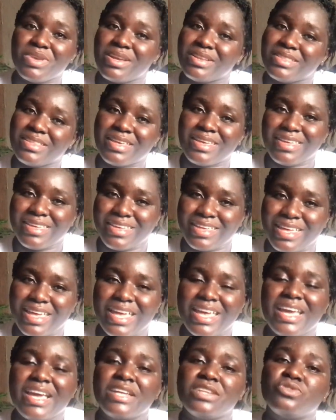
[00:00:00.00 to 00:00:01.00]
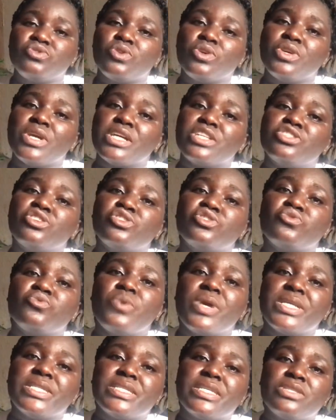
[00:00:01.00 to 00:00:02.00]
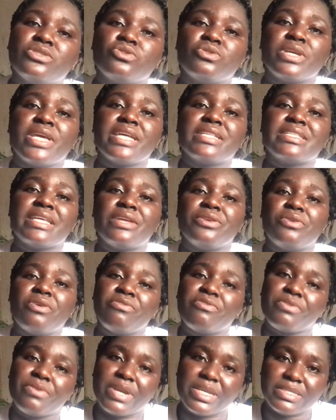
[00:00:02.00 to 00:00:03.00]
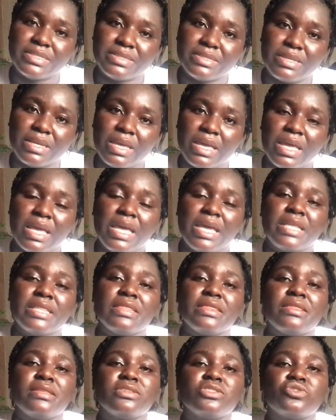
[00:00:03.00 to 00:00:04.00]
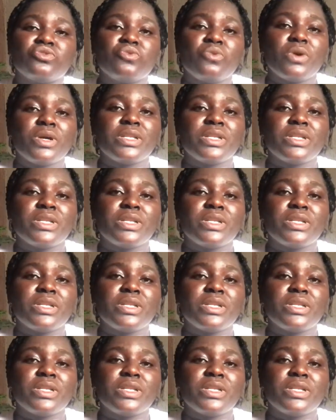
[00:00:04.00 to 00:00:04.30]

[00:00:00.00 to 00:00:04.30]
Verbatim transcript: because you not like the question that will come.